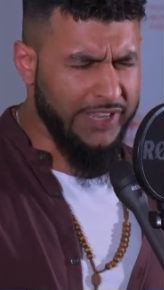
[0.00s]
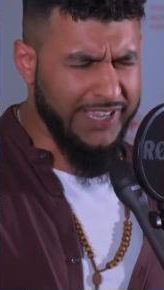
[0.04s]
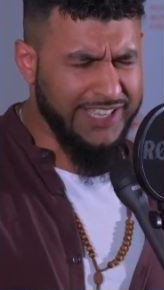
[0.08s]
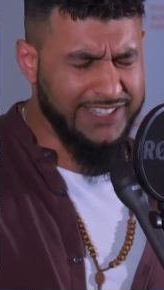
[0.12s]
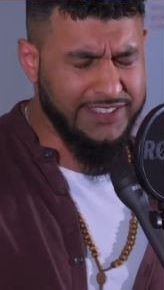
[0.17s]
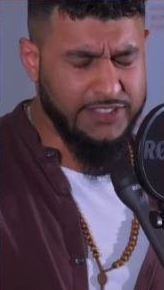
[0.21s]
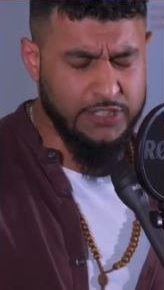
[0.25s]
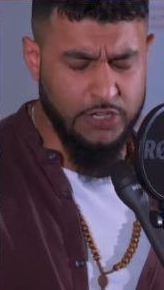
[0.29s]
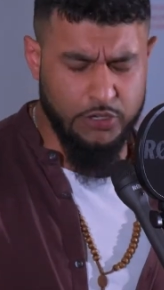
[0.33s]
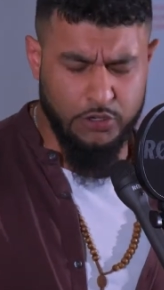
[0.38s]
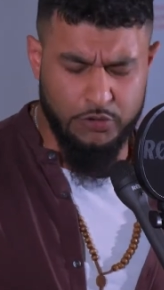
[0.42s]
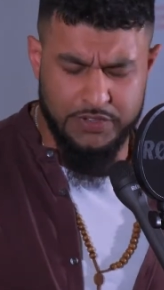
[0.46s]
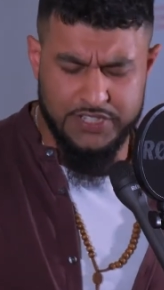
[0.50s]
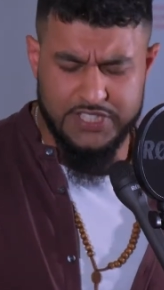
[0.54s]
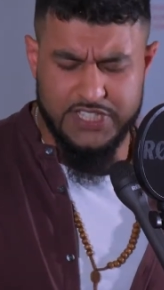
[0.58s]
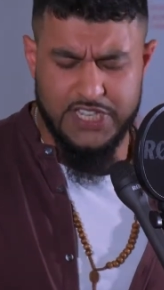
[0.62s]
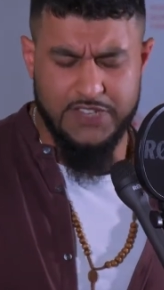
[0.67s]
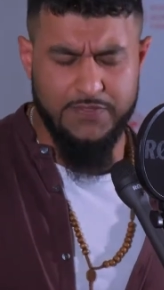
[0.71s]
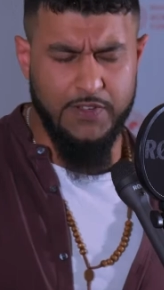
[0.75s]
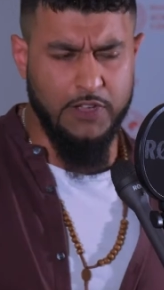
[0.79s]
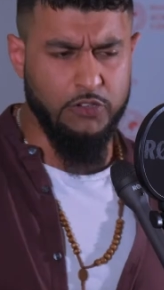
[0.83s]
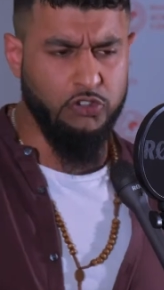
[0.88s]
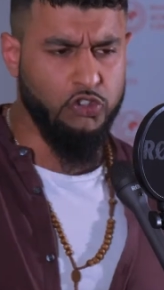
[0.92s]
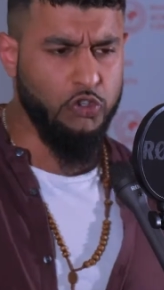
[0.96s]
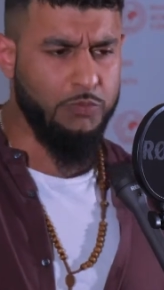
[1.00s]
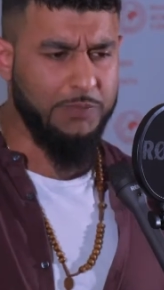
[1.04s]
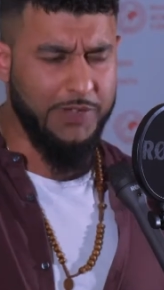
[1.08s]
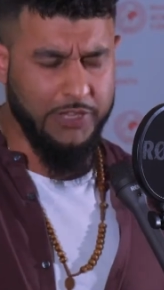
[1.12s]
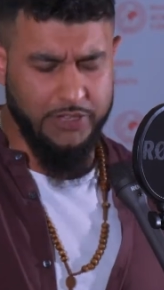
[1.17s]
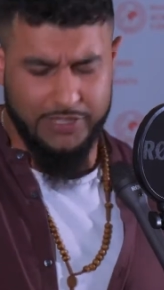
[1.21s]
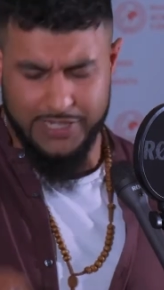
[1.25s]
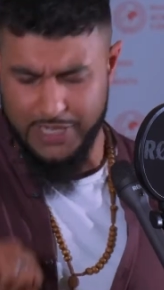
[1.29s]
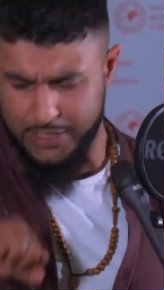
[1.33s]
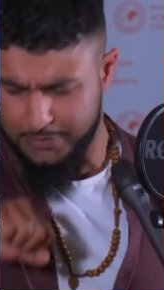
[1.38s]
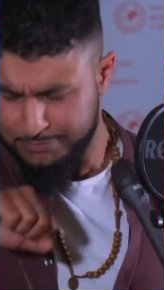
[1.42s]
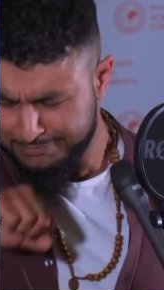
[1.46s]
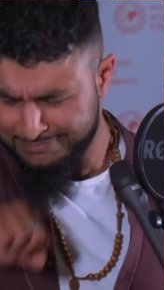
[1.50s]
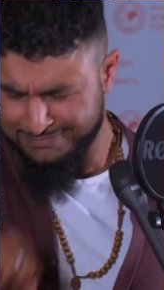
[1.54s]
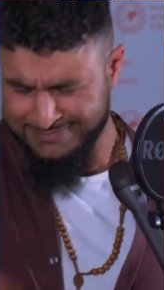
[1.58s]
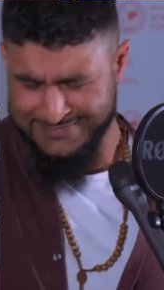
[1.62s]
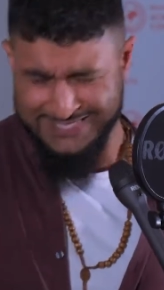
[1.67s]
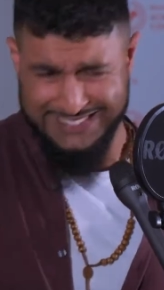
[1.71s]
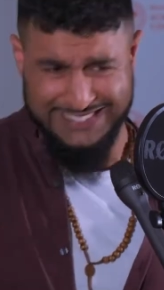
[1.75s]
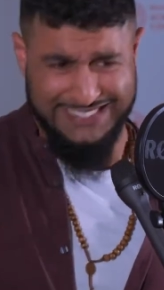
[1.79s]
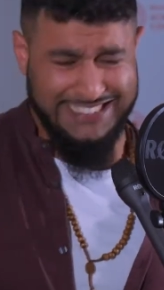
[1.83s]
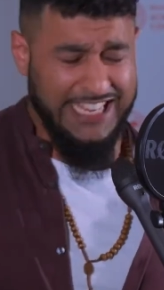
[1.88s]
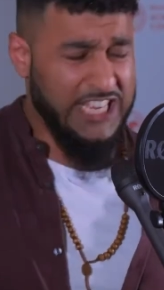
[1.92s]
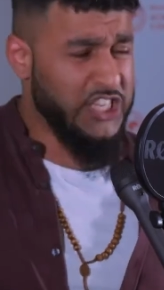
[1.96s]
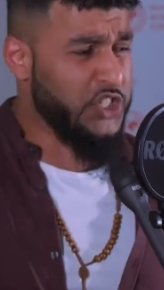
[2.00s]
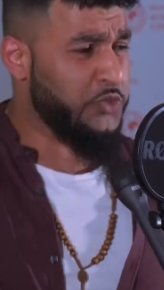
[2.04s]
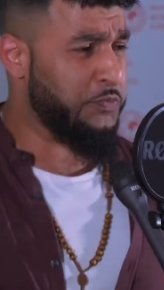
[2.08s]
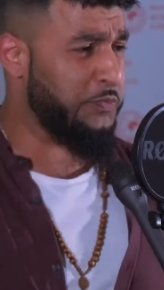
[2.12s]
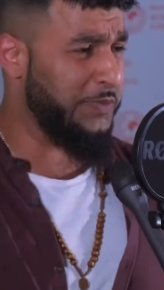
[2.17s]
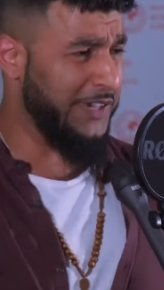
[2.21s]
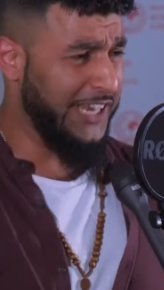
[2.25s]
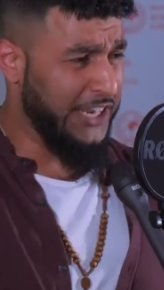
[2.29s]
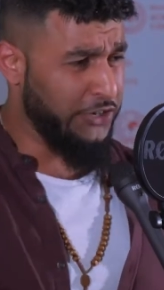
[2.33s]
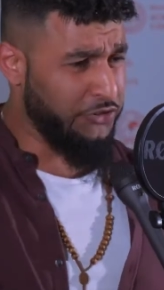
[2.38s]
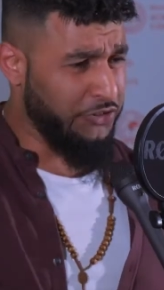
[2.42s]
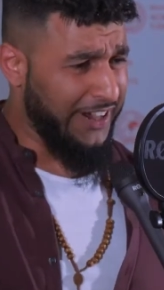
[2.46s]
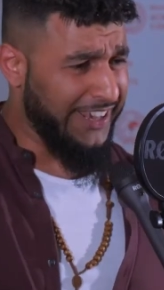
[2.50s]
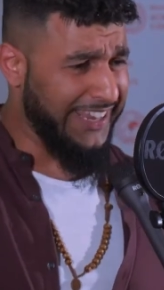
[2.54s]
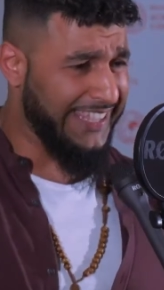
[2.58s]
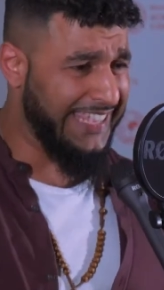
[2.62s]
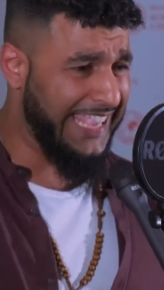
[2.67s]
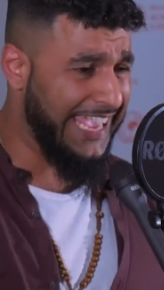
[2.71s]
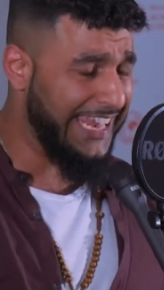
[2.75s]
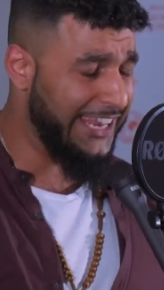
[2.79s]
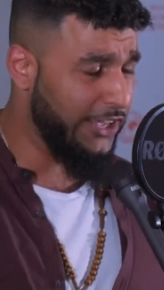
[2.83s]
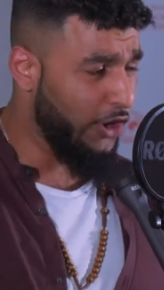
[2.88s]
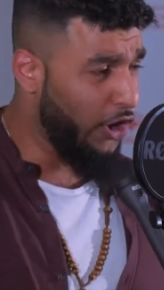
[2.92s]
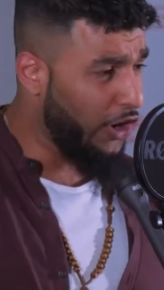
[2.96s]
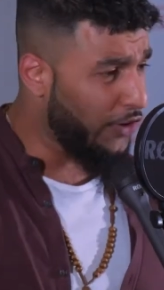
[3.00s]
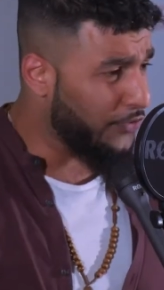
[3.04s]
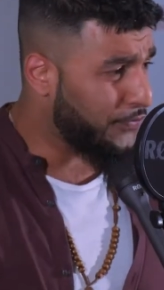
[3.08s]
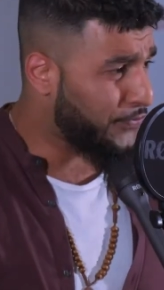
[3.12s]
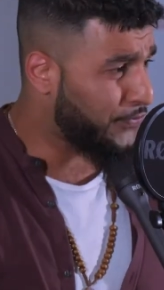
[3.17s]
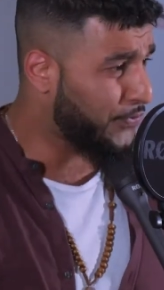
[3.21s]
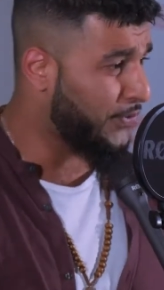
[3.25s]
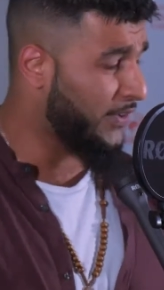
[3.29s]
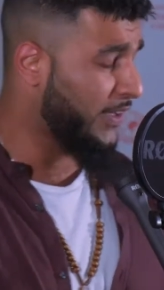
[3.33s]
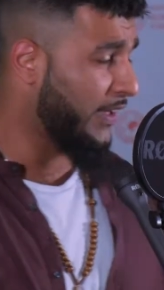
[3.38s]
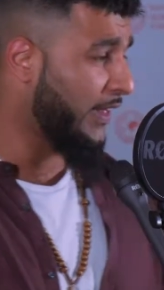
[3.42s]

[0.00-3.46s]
itter you receive at Juma and you're like, desperately trying to get it off.